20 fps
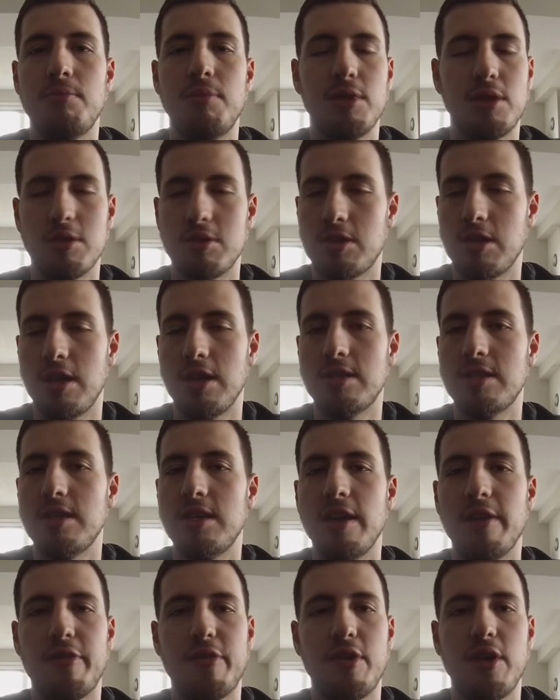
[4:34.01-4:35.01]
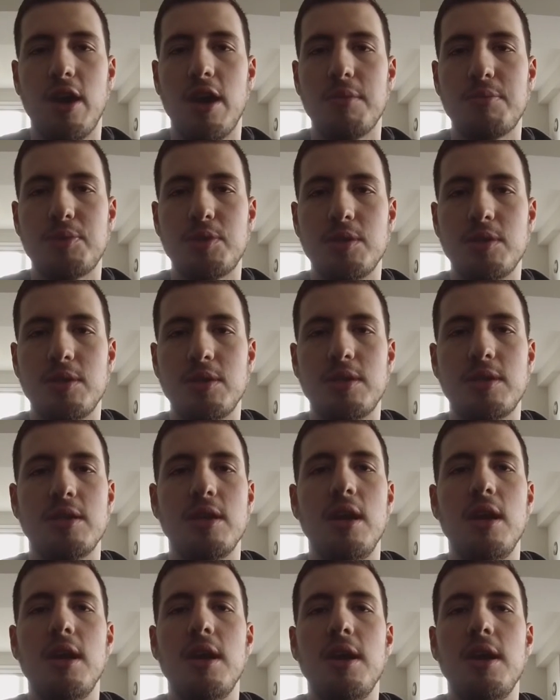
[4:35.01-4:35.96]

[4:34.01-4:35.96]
But there's lots of different options